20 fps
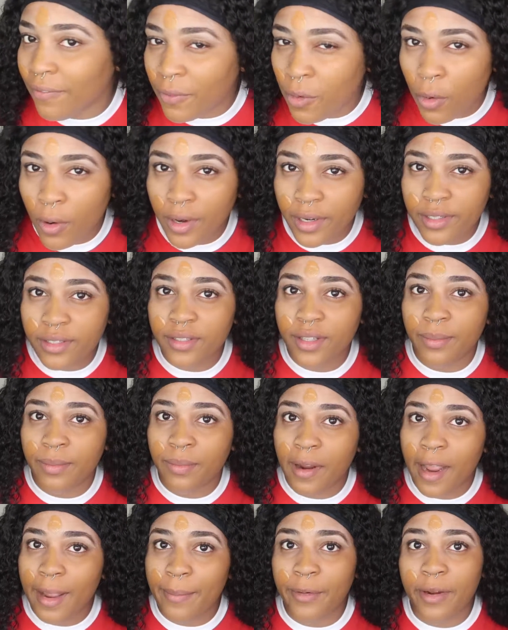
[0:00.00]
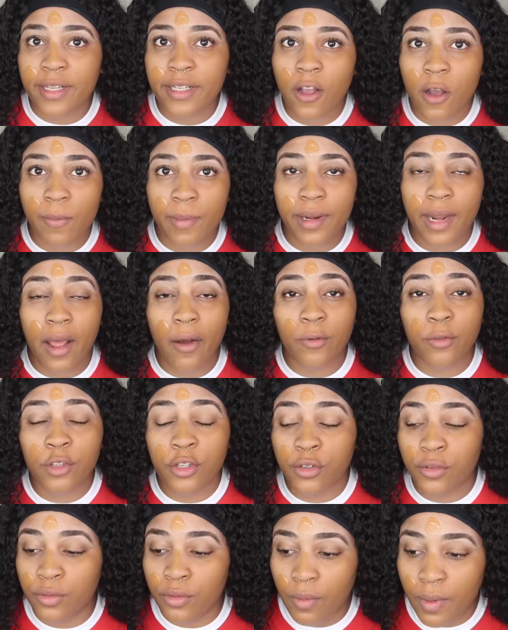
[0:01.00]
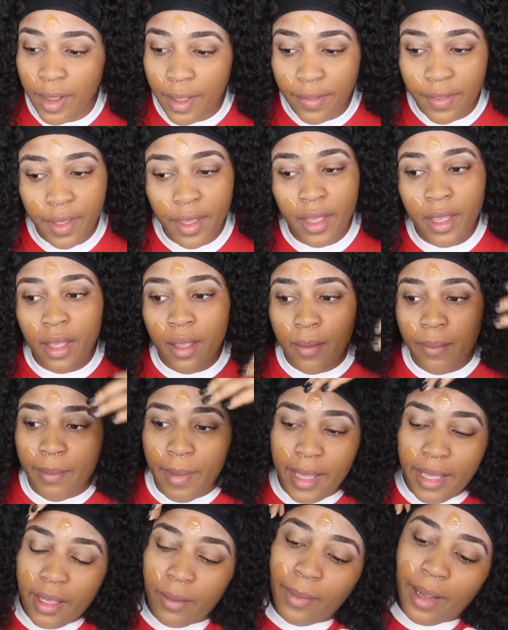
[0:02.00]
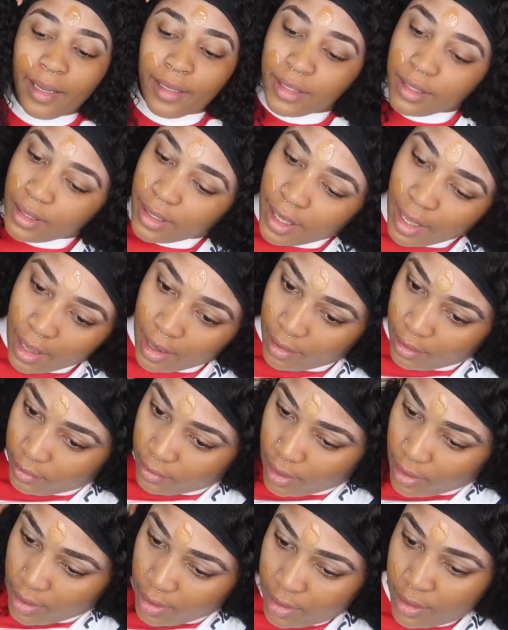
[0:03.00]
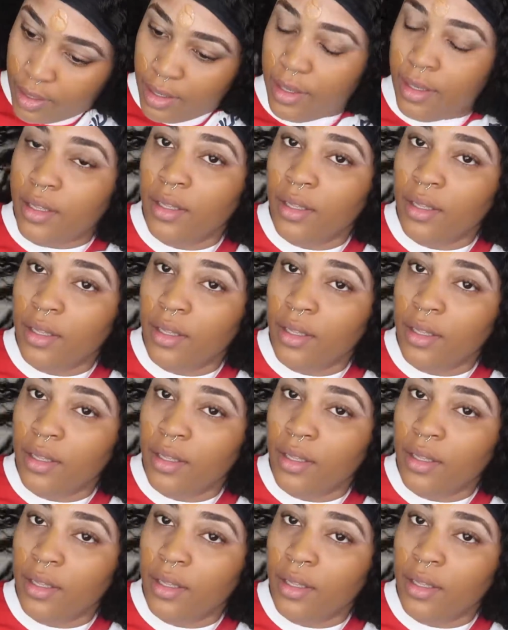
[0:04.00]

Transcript: of course the primer is helping out too with making my skin look